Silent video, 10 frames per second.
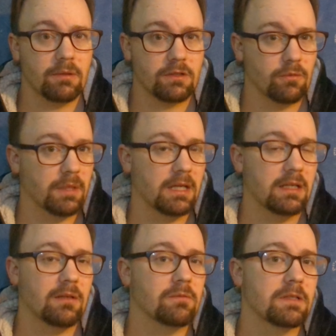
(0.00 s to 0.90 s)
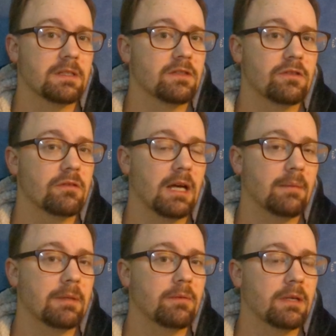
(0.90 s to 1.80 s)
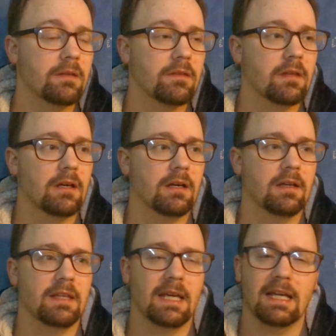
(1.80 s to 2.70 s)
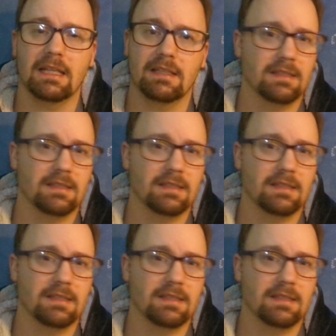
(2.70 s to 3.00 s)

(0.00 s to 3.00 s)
which O'Bannon wasn't too happy with. Uh, they added